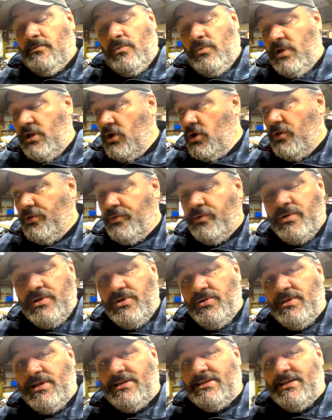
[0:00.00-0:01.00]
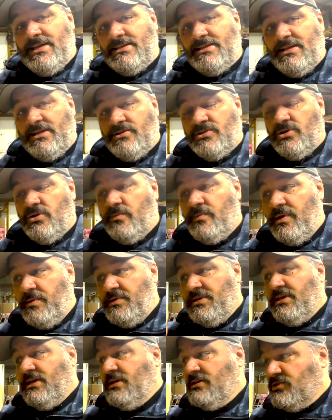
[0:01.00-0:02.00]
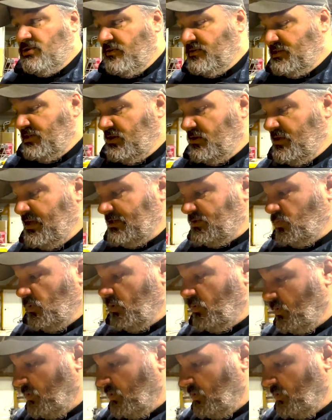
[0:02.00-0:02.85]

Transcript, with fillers: we can go through and do that testing. So BBT Service Center, that's what